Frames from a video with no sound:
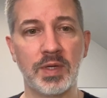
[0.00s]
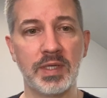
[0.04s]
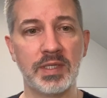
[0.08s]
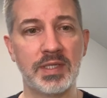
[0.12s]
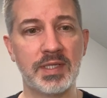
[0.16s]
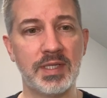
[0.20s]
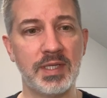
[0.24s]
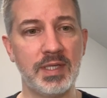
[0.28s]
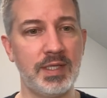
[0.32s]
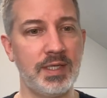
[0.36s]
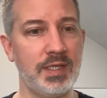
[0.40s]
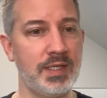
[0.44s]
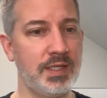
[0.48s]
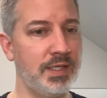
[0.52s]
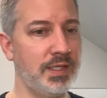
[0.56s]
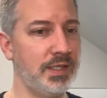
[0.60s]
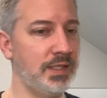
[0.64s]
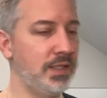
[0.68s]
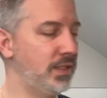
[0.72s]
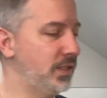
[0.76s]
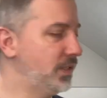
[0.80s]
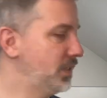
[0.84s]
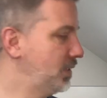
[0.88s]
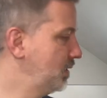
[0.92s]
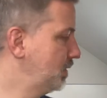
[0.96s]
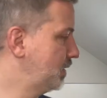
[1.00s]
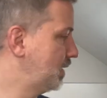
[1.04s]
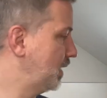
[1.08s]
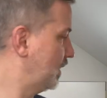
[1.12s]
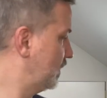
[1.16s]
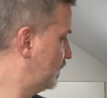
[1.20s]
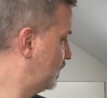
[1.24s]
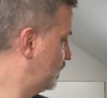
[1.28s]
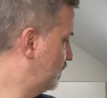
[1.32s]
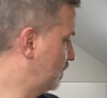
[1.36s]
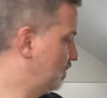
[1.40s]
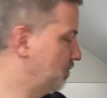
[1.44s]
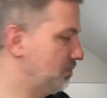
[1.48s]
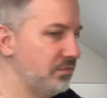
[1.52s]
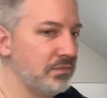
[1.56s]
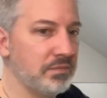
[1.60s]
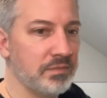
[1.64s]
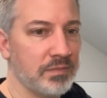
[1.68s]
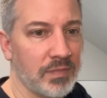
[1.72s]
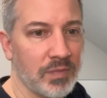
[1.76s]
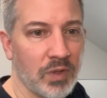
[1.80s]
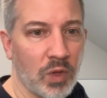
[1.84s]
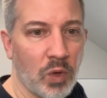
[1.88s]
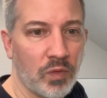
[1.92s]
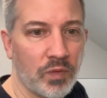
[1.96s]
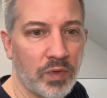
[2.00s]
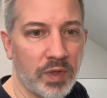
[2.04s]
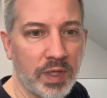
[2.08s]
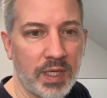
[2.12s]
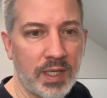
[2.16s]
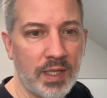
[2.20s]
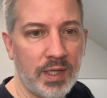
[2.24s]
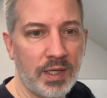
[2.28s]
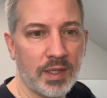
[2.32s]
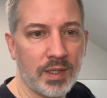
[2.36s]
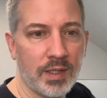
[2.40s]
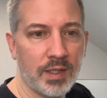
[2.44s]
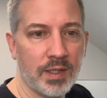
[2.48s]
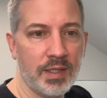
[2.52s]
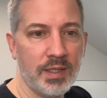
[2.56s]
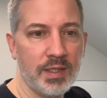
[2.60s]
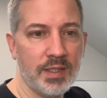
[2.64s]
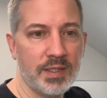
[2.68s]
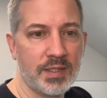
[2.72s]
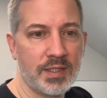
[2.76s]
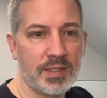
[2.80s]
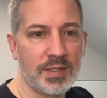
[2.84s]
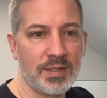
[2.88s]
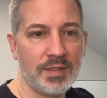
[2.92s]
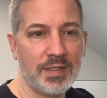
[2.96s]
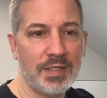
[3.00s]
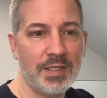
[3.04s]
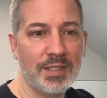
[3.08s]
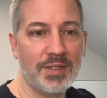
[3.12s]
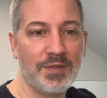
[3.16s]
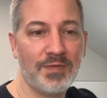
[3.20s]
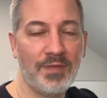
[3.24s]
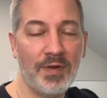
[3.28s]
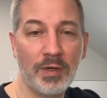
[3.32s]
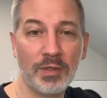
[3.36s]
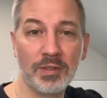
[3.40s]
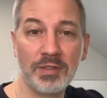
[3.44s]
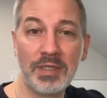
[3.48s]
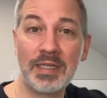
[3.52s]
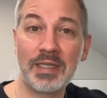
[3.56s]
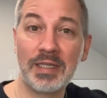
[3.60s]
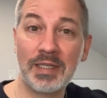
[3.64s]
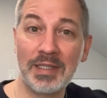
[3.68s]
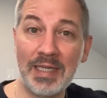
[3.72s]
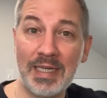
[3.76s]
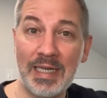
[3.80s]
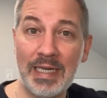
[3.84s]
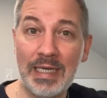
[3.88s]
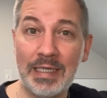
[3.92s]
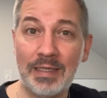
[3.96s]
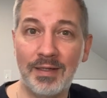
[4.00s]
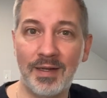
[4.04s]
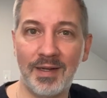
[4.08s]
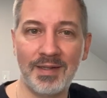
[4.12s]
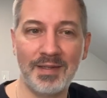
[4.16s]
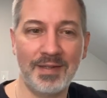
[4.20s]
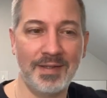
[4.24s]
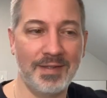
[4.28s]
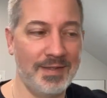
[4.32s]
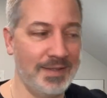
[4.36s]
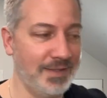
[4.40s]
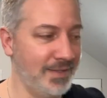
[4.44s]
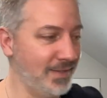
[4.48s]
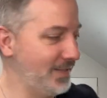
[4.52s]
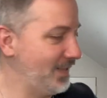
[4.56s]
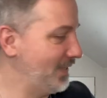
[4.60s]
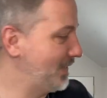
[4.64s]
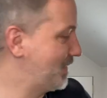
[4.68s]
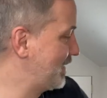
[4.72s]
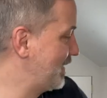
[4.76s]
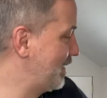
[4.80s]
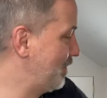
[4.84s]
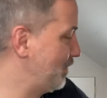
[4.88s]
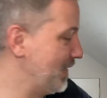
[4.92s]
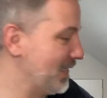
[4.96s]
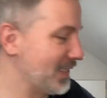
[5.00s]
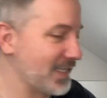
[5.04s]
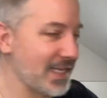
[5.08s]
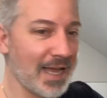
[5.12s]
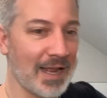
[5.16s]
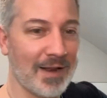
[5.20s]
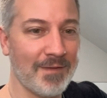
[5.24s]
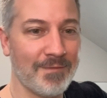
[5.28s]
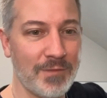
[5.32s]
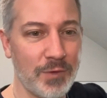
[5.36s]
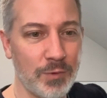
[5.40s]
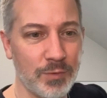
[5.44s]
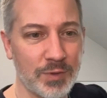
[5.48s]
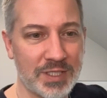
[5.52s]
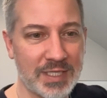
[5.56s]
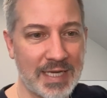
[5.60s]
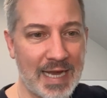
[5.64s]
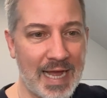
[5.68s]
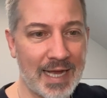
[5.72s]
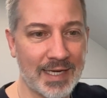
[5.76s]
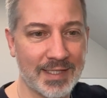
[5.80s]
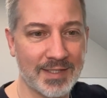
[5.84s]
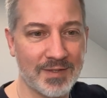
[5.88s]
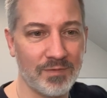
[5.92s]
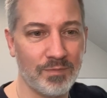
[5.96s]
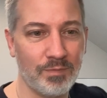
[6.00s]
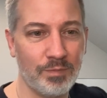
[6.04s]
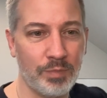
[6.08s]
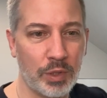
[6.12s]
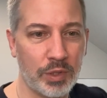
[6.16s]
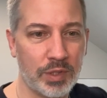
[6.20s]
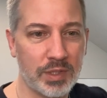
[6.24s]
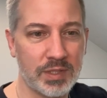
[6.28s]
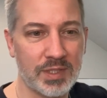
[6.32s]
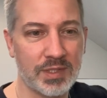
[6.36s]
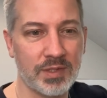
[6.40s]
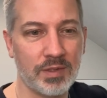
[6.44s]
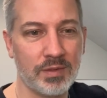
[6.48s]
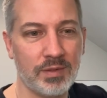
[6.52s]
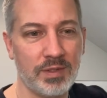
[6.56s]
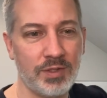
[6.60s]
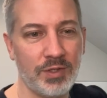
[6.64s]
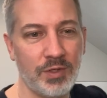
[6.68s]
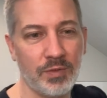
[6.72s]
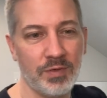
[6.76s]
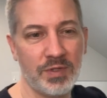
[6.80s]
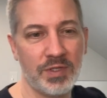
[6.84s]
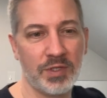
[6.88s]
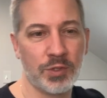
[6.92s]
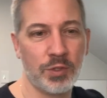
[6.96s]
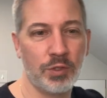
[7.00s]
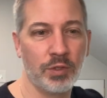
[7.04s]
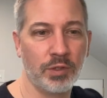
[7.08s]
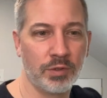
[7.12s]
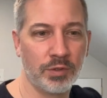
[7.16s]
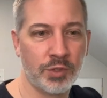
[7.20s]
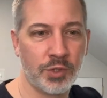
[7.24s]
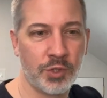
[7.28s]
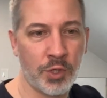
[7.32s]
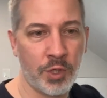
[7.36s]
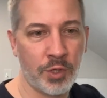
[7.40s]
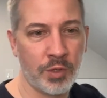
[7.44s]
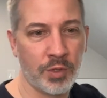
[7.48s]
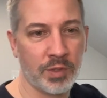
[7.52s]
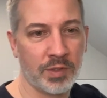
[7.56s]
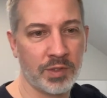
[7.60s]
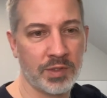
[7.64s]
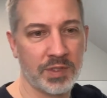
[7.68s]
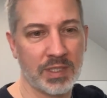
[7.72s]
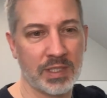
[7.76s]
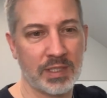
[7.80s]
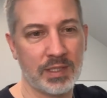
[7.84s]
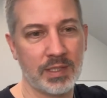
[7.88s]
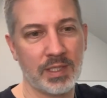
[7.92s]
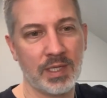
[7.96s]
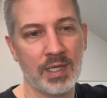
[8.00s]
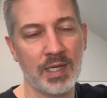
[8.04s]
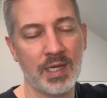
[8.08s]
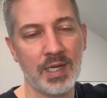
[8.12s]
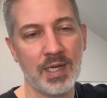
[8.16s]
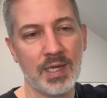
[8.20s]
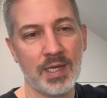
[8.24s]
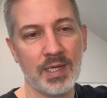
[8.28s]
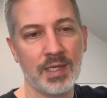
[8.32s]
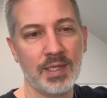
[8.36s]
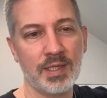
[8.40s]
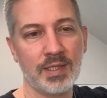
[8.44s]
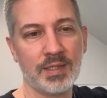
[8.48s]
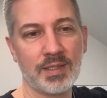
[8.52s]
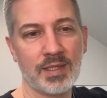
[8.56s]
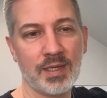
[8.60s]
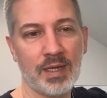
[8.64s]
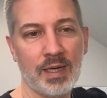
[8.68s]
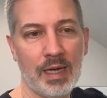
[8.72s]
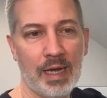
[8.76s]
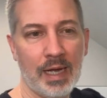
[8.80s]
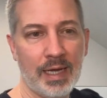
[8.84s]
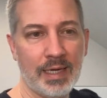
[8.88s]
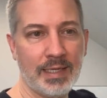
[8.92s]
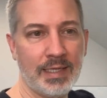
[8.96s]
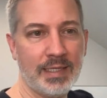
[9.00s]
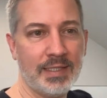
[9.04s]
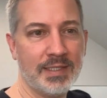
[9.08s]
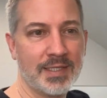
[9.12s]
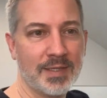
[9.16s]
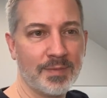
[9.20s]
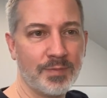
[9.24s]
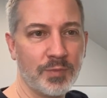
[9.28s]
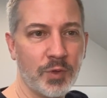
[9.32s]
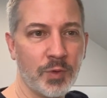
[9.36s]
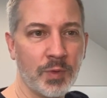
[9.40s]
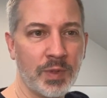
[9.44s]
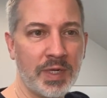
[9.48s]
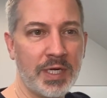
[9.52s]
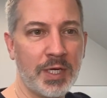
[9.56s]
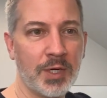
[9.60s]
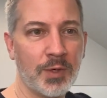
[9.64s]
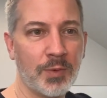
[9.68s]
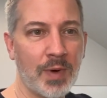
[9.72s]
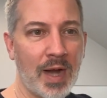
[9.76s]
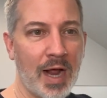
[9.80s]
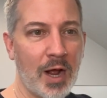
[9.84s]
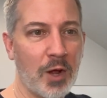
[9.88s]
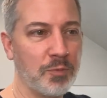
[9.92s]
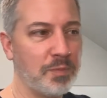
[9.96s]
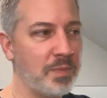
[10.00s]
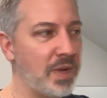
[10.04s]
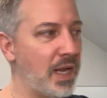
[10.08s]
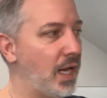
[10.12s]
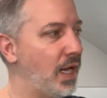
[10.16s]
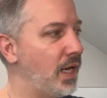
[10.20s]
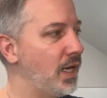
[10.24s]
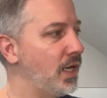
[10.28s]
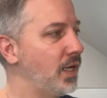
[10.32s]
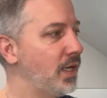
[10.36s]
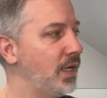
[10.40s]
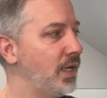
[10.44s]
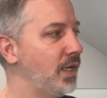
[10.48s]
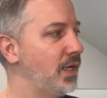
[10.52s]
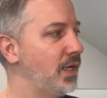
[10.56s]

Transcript: can see that. Over here is fairly clean. I mean, it's got a few stacks of books, or these are little journals, and so I need some green around me.